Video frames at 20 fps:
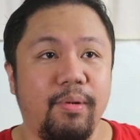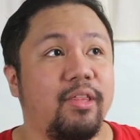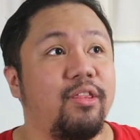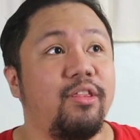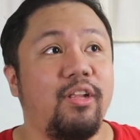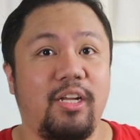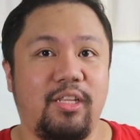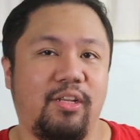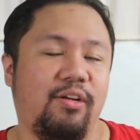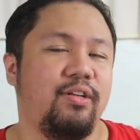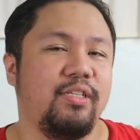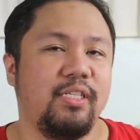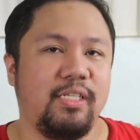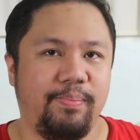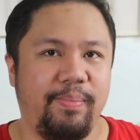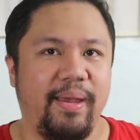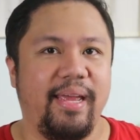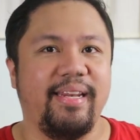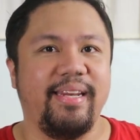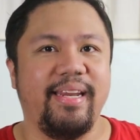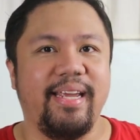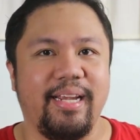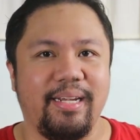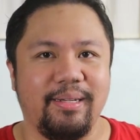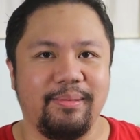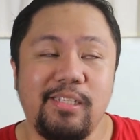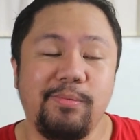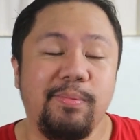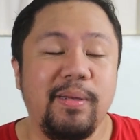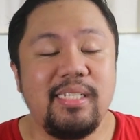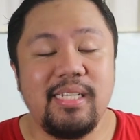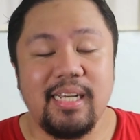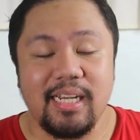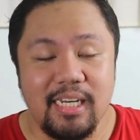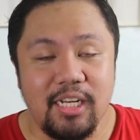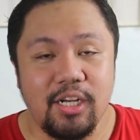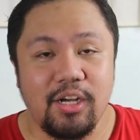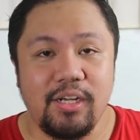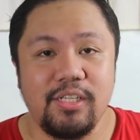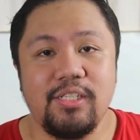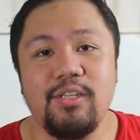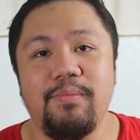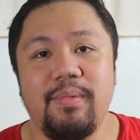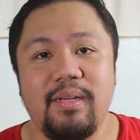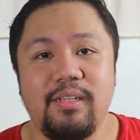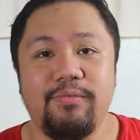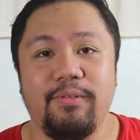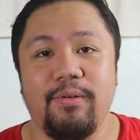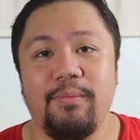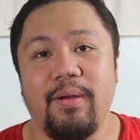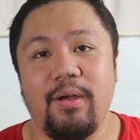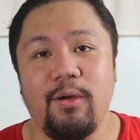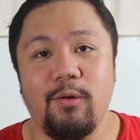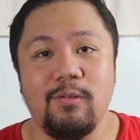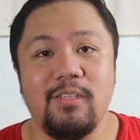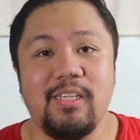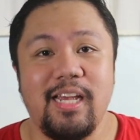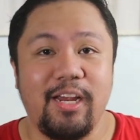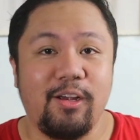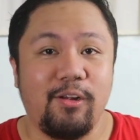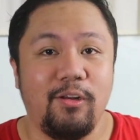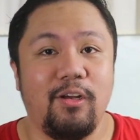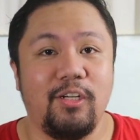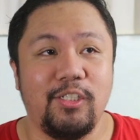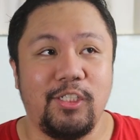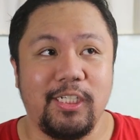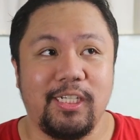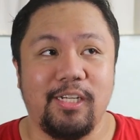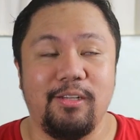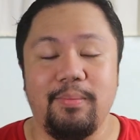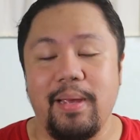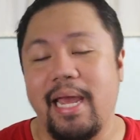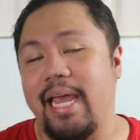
but not on spending. It's basically customized for my own psychological